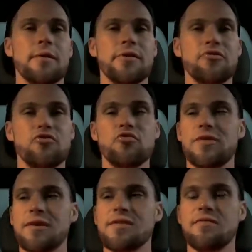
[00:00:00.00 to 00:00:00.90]
I mean,
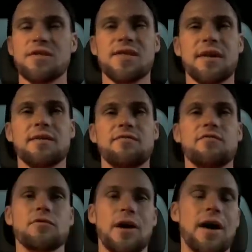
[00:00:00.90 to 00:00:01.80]
0.2 of a second
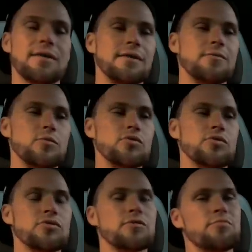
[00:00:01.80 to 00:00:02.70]
for octane
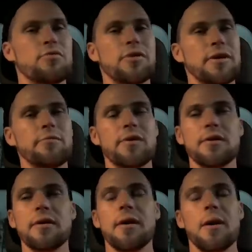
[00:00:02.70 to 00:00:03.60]
booster is pretty big.